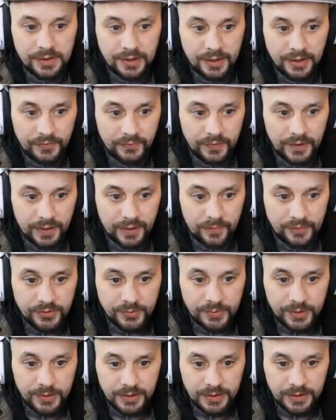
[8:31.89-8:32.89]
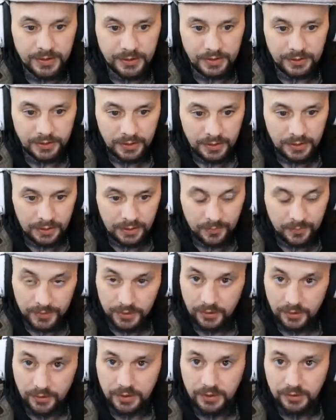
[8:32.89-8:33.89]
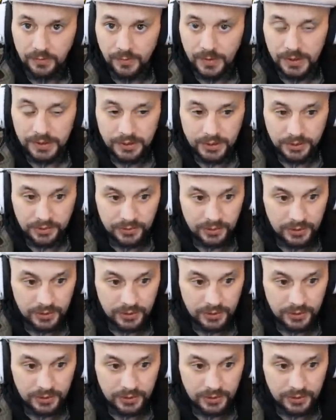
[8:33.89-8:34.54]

Thanks for that, Mr. Worker. I'll be docking your wages.